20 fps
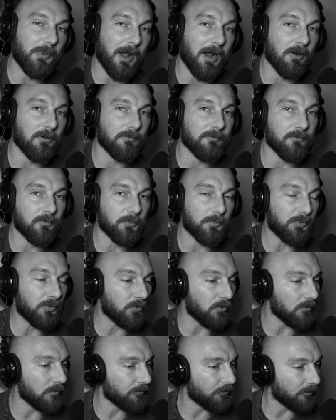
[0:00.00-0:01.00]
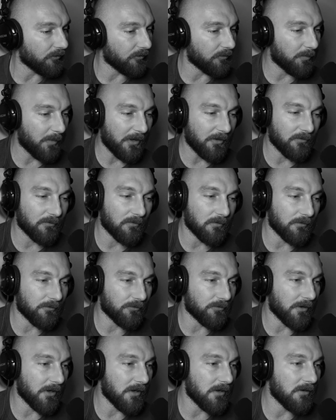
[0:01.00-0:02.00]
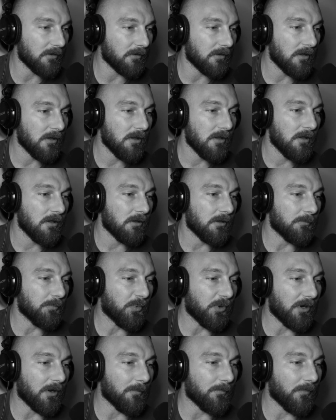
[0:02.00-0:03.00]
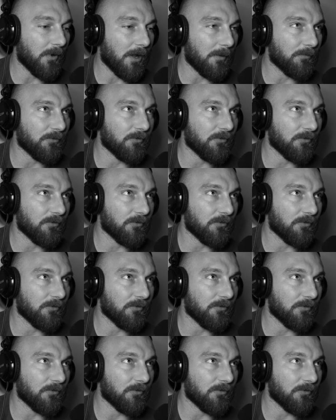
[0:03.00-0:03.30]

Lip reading: powerful pull just based on training, but I'm